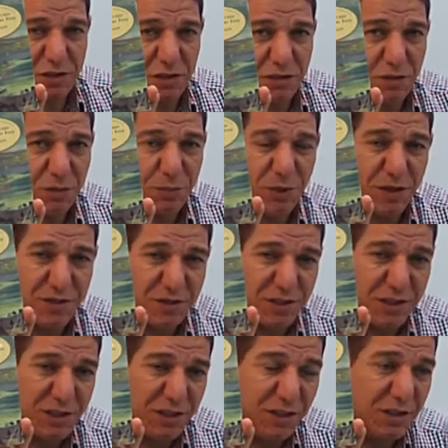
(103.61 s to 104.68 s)
it in
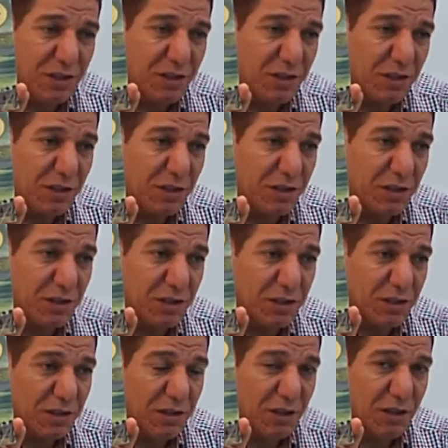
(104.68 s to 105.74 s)
passing in the